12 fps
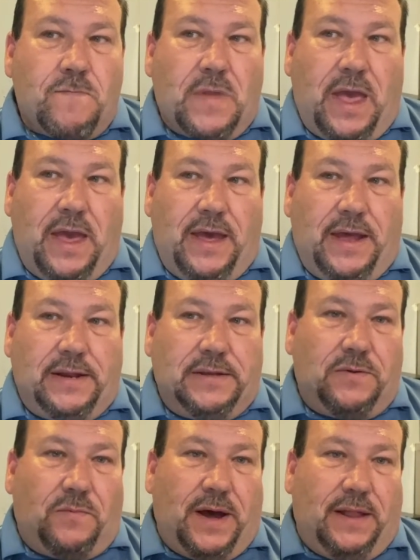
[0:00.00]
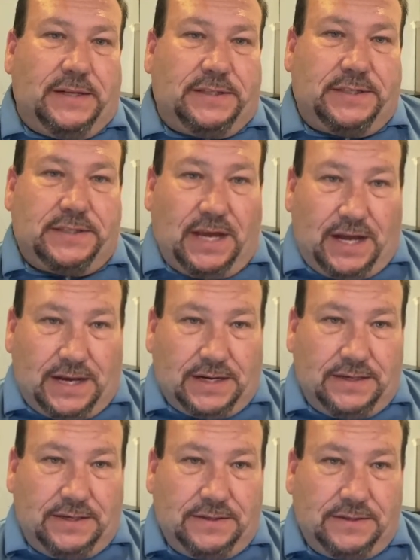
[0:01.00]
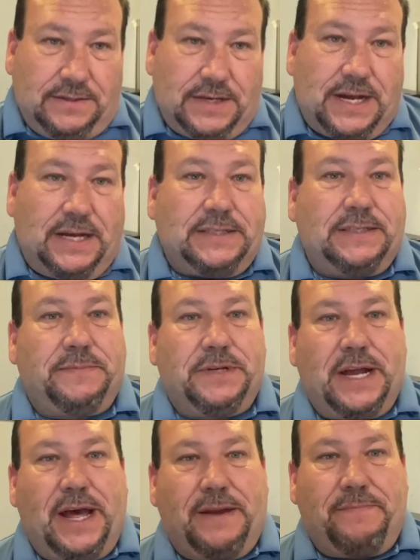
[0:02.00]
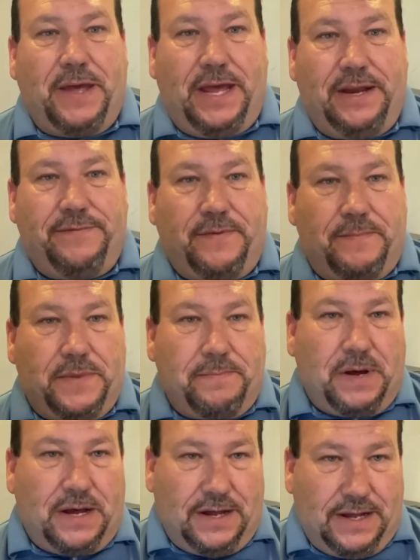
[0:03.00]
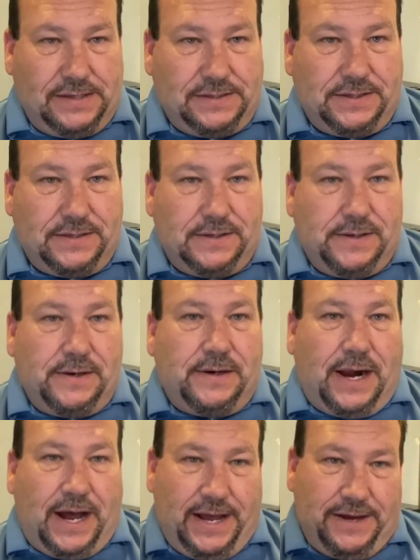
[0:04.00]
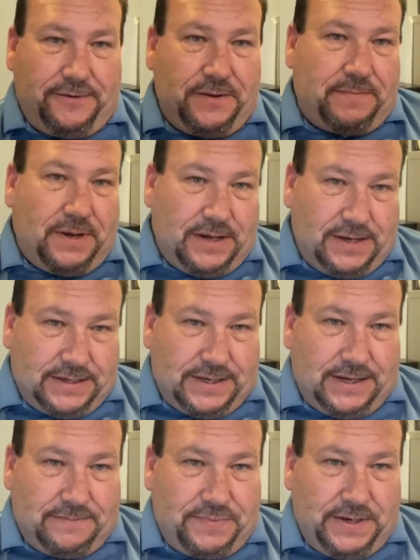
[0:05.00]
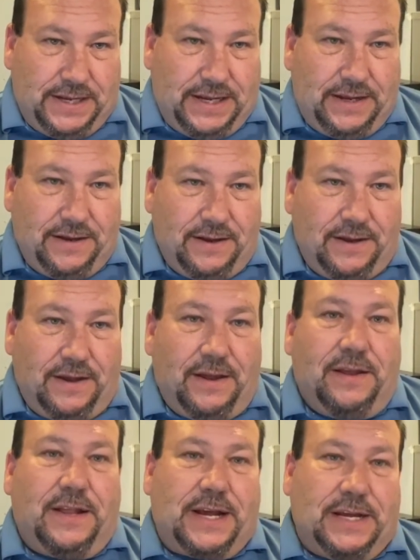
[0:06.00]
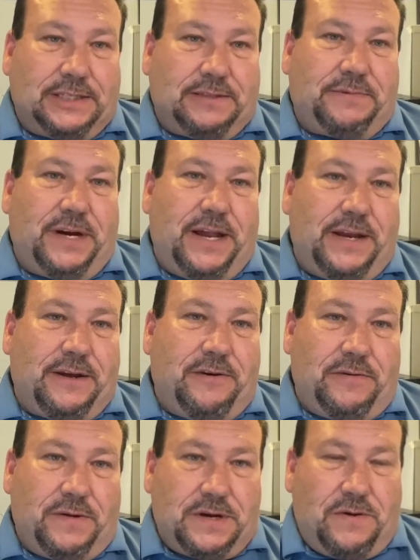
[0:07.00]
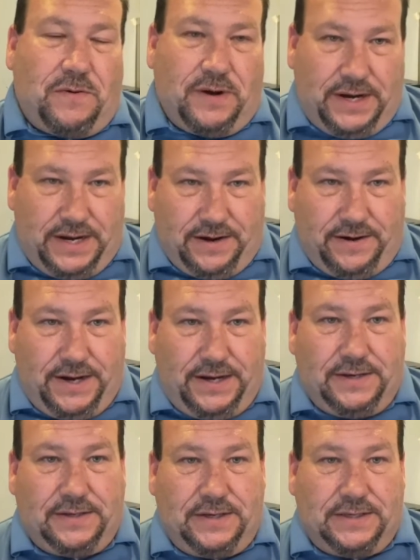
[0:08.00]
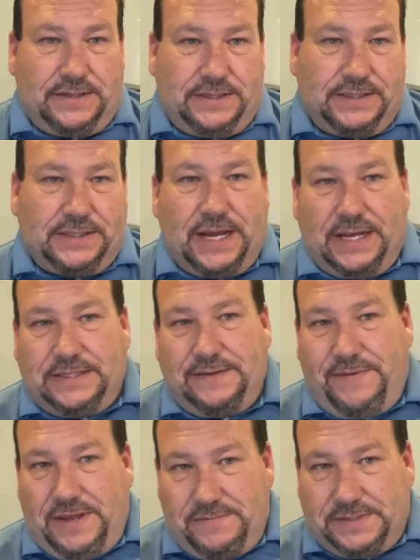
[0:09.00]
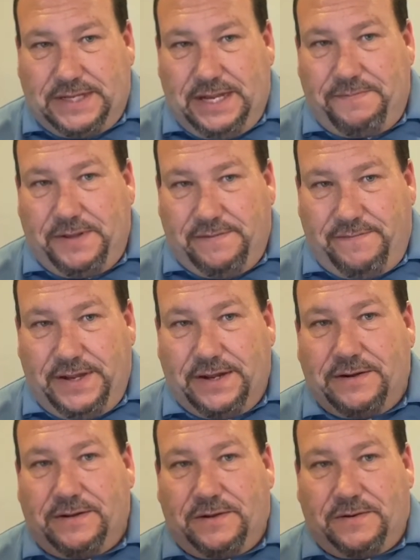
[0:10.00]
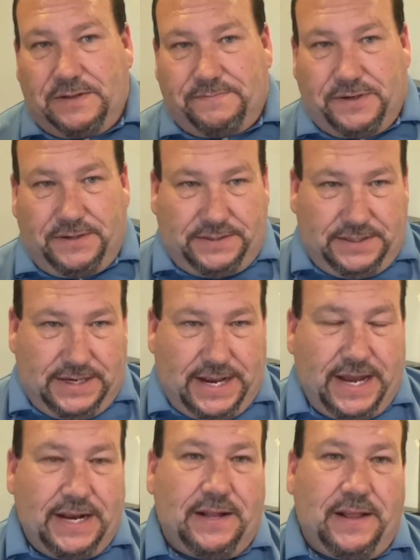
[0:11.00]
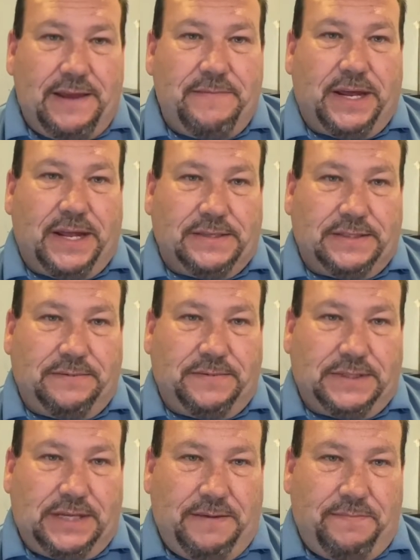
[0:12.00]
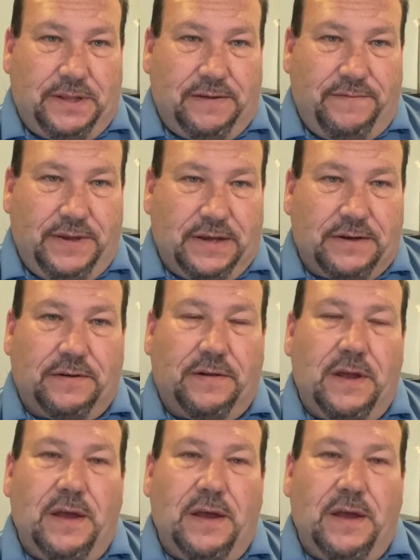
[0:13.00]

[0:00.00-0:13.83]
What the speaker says: And while it sucked, the customer got paid from the bond. I owe the bond company. The customer had to go to a court hearing to discuss if he was keeping the vehicle or the person that had a claim against it was keeping the vehicle.